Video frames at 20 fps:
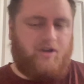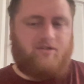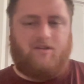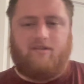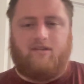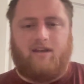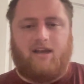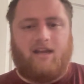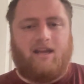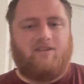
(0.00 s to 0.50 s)

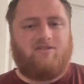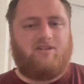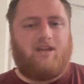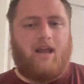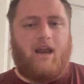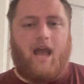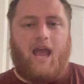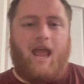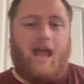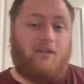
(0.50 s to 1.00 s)
tickets,
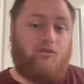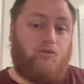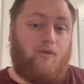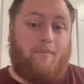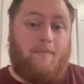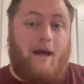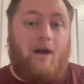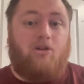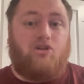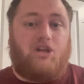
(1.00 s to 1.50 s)
and I had to
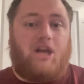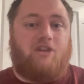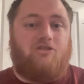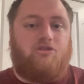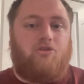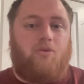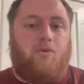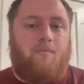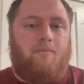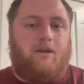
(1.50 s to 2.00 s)
apologize
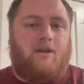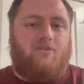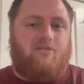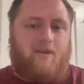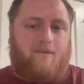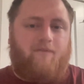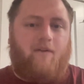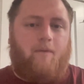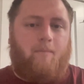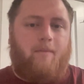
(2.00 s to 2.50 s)
to him because I
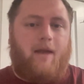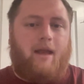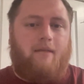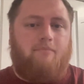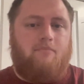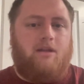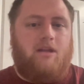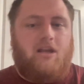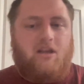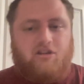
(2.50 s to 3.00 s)
felt bad.
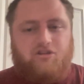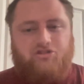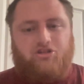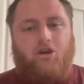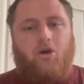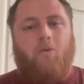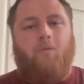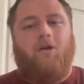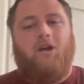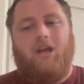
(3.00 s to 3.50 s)

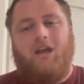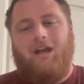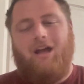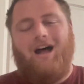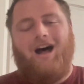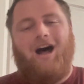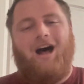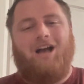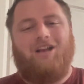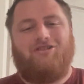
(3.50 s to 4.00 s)
So
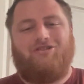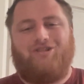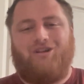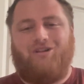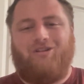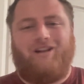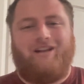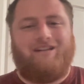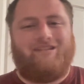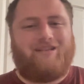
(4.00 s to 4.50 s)

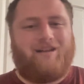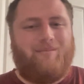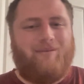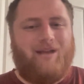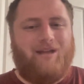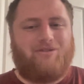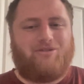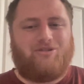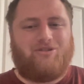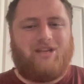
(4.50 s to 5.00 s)
certainly it's going to be
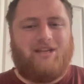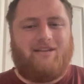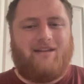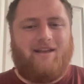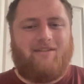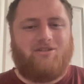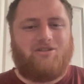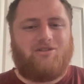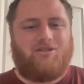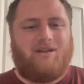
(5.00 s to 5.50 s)
interesting down
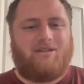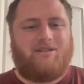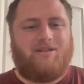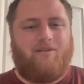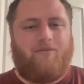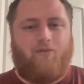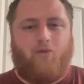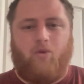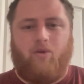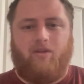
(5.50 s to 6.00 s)
the stretch here
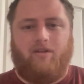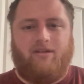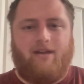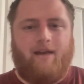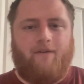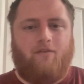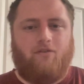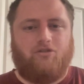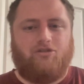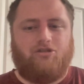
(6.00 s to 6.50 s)
for the
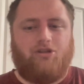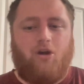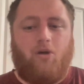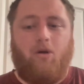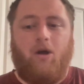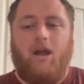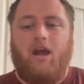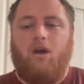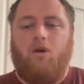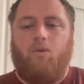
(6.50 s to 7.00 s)
Devils. So
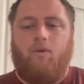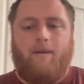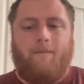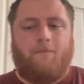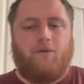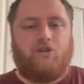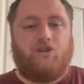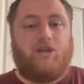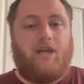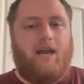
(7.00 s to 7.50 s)
we
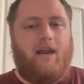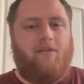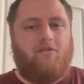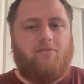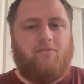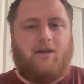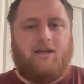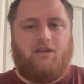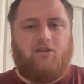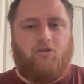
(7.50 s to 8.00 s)
appreciate
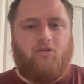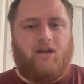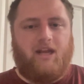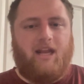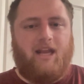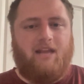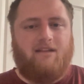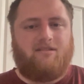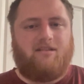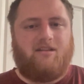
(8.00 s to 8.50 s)
everybody tuning
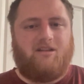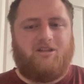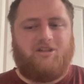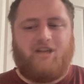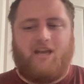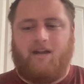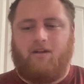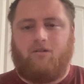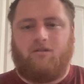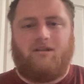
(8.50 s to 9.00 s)
into the
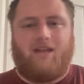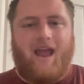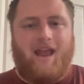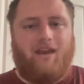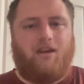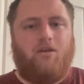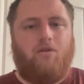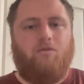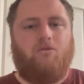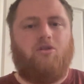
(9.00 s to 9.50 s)
channel.
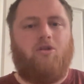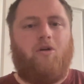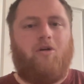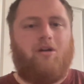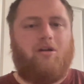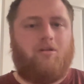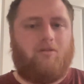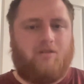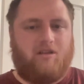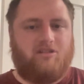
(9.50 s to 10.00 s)
Thank you to all
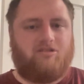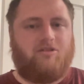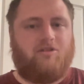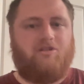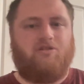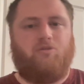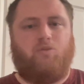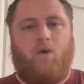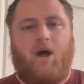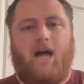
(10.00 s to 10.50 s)
our
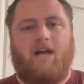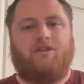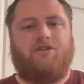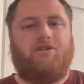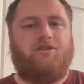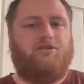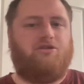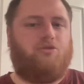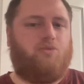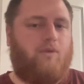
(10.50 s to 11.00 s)
listeners,
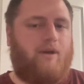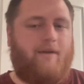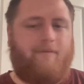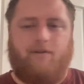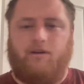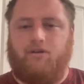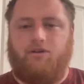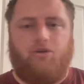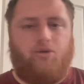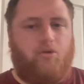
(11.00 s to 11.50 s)
watchers, whatever
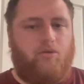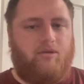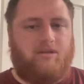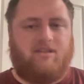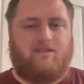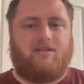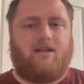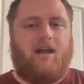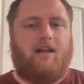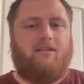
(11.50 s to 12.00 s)
you're doing with
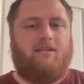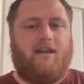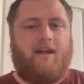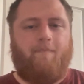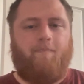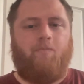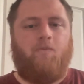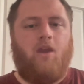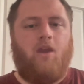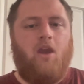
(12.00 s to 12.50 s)
this content.
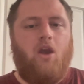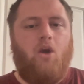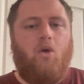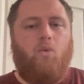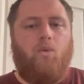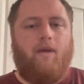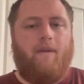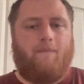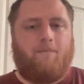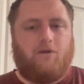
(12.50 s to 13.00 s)

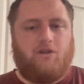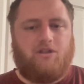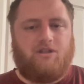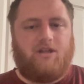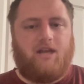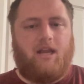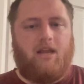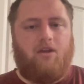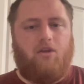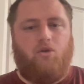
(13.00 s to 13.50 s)
We
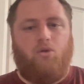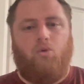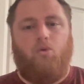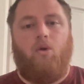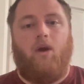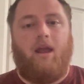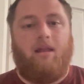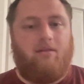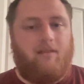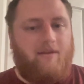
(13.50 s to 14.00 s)
appreciate you.
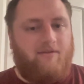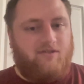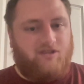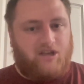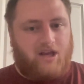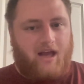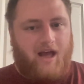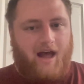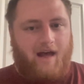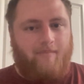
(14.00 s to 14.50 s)
Leave us a
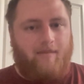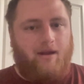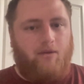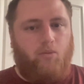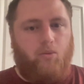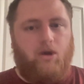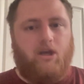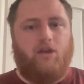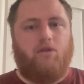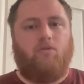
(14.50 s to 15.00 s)
comment.
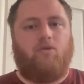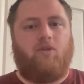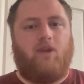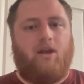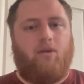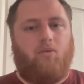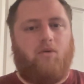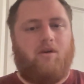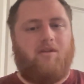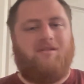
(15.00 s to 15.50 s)
What do you
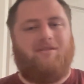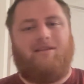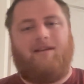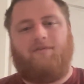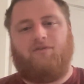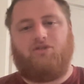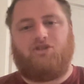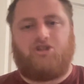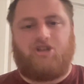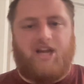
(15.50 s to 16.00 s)
think? What are the
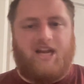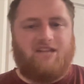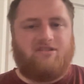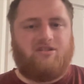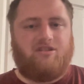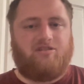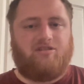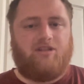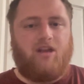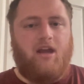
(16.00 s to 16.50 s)
Devils'
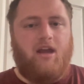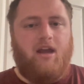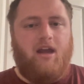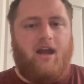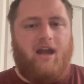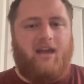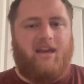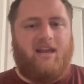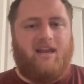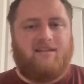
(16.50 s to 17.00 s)
chances
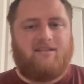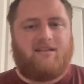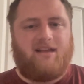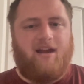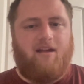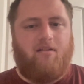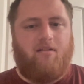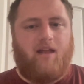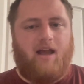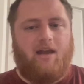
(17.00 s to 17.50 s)
against
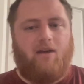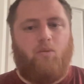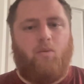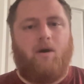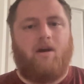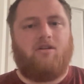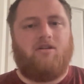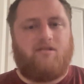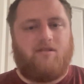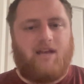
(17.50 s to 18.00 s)
Carolina?
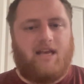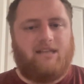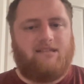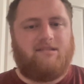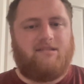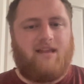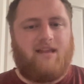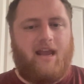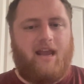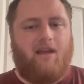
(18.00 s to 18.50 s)
Where do they
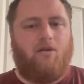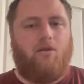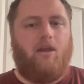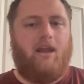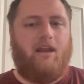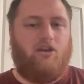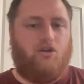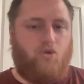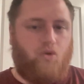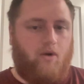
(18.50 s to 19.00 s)
stand
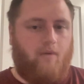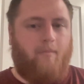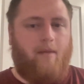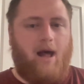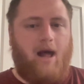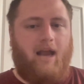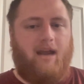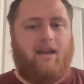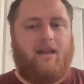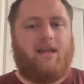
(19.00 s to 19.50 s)
in your
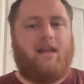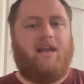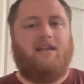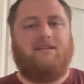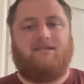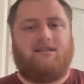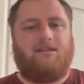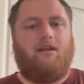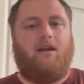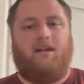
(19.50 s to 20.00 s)
mind
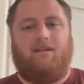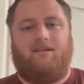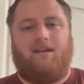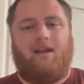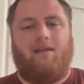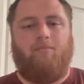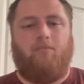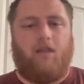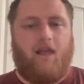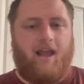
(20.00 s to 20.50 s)
against a
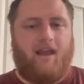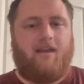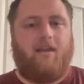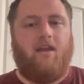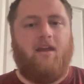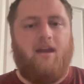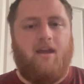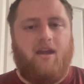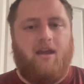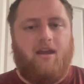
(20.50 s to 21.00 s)
team like
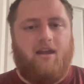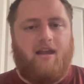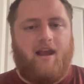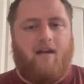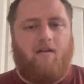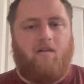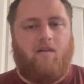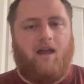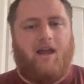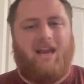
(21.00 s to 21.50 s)

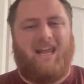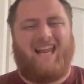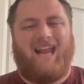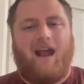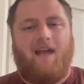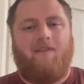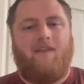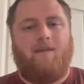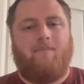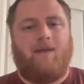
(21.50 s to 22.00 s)
Carolina?
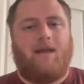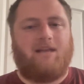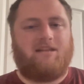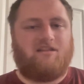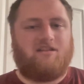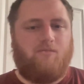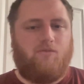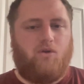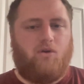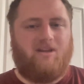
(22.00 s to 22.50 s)
Can they make
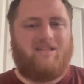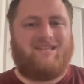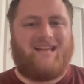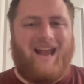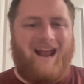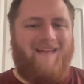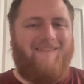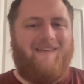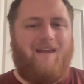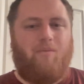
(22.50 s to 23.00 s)
some noise?
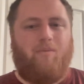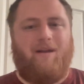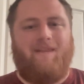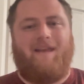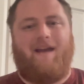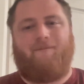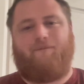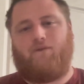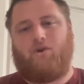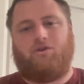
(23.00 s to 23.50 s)
Can they win
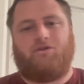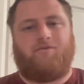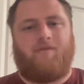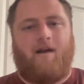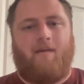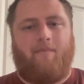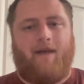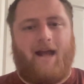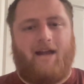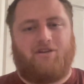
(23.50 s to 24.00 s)
that first
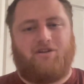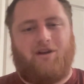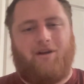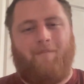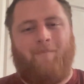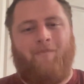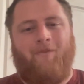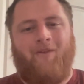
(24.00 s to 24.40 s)
round matchup?